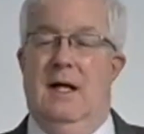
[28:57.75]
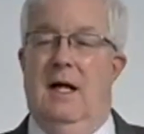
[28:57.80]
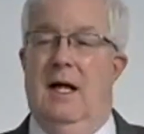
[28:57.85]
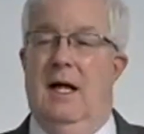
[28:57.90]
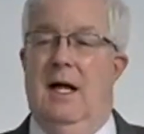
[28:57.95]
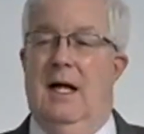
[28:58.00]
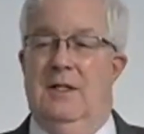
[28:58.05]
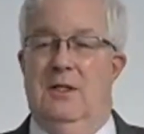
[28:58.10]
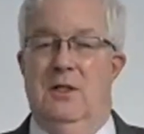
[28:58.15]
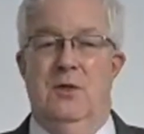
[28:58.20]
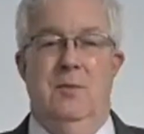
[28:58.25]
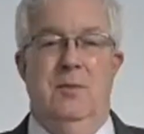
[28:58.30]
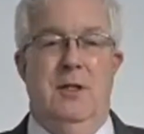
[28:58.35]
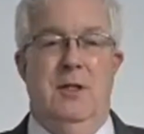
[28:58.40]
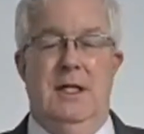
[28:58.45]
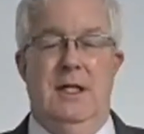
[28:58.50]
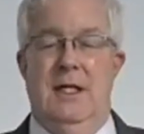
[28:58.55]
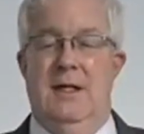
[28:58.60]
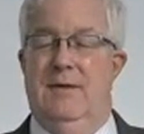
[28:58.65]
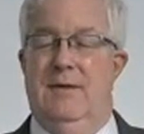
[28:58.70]
I do
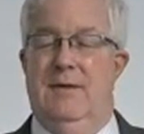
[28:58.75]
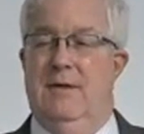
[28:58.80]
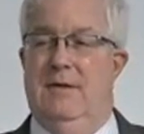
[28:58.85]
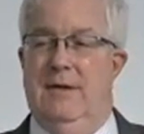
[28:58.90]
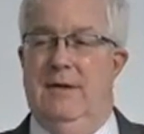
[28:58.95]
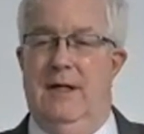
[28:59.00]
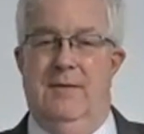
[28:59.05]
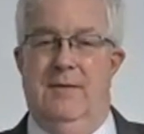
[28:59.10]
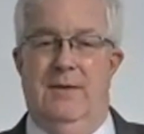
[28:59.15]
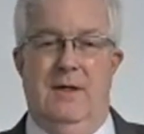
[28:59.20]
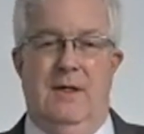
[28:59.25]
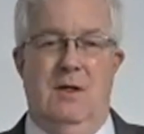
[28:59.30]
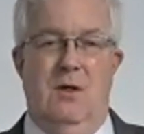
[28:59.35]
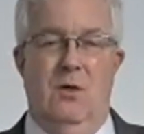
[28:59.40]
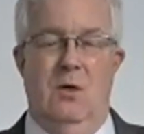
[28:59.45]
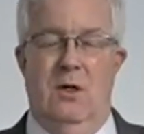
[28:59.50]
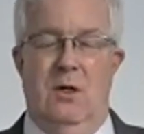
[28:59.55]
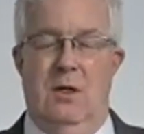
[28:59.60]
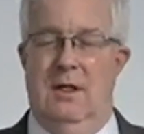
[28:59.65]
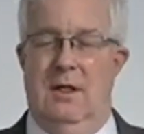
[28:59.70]
believe if a
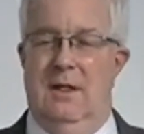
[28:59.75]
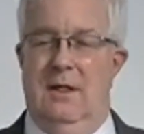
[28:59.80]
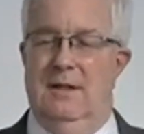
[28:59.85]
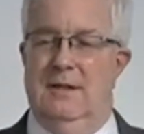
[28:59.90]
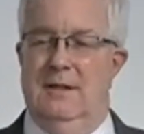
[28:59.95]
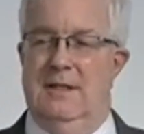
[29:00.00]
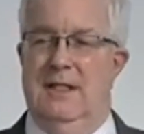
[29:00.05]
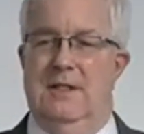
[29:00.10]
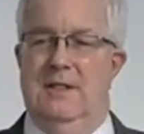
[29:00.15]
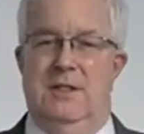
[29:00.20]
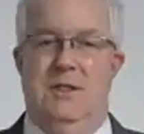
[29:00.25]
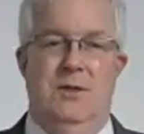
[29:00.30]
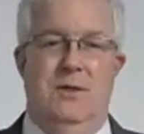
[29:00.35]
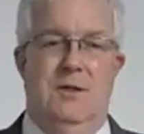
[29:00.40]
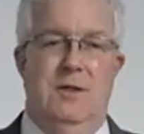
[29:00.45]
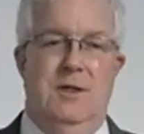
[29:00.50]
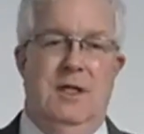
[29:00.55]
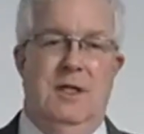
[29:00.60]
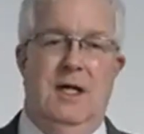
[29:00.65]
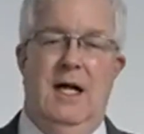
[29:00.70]
court, since
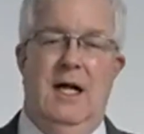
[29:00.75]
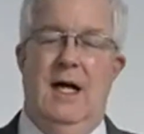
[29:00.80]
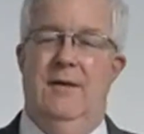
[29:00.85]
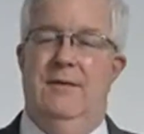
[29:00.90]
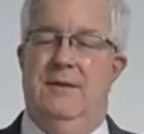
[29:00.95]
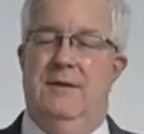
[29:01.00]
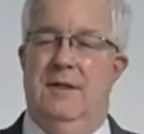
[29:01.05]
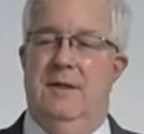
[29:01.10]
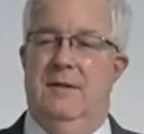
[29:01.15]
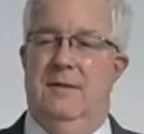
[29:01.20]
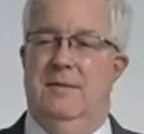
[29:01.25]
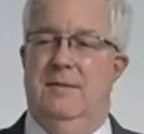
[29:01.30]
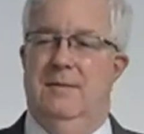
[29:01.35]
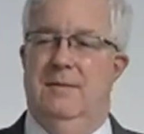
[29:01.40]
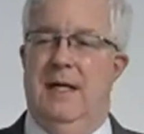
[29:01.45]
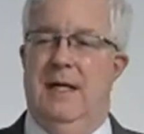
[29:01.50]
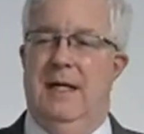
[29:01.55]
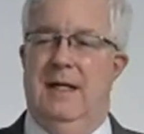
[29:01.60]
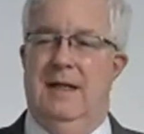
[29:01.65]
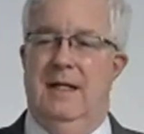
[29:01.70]
you're going to have to
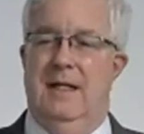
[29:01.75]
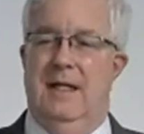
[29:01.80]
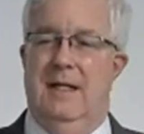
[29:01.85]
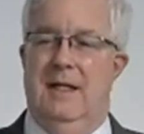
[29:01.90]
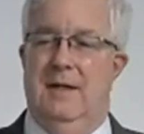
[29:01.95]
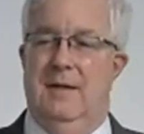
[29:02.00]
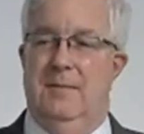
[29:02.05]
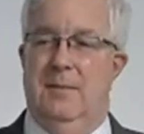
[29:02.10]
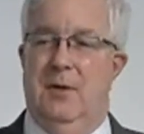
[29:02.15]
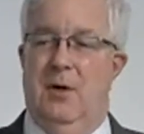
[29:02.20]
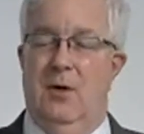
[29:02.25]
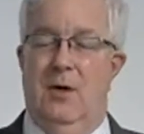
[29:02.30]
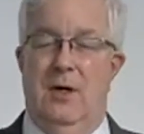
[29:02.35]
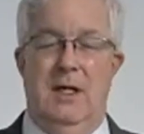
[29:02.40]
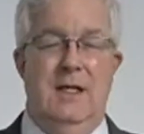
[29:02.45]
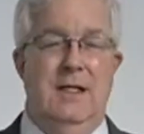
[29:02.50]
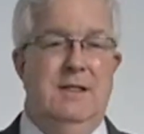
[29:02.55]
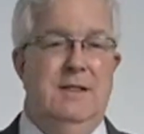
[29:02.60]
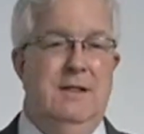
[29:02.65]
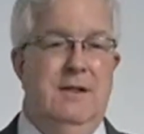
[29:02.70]
make the
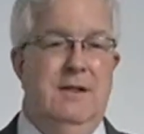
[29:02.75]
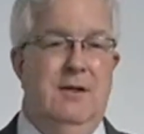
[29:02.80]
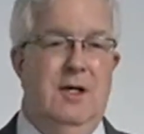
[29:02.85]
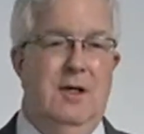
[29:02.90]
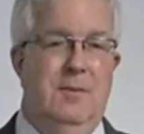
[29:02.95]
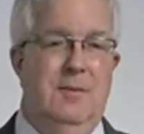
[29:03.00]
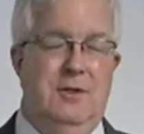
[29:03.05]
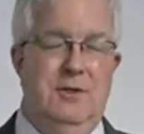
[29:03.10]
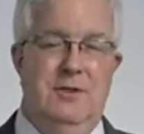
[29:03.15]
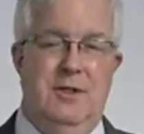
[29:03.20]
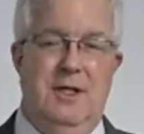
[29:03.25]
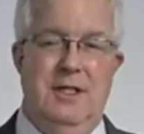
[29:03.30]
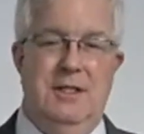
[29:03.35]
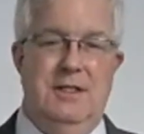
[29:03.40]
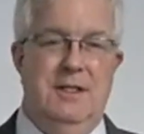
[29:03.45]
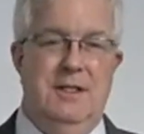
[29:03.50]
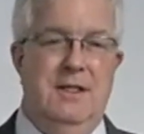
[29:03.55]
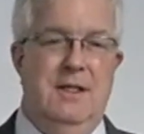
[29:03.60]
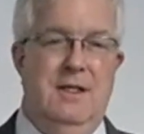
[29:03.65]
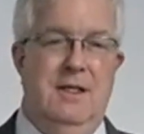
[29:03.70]
party to the
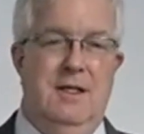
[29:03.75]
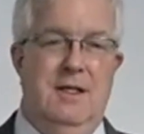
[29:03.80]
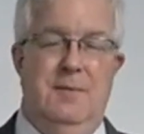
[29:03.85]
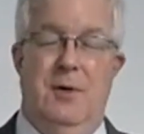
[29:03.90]
arbitration a